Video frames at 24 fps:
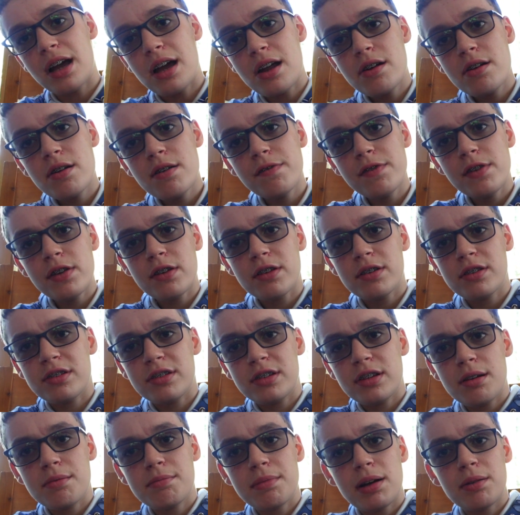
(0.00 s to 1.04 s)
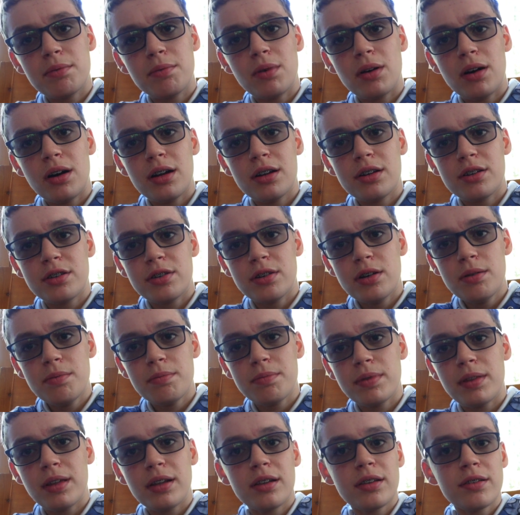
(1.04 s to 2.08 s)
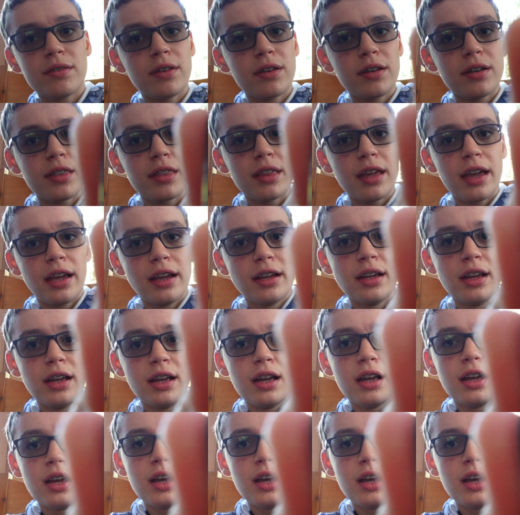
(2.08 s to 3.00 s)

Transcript: I don't know if you can see on my watch. Nope, that's the wrong thing.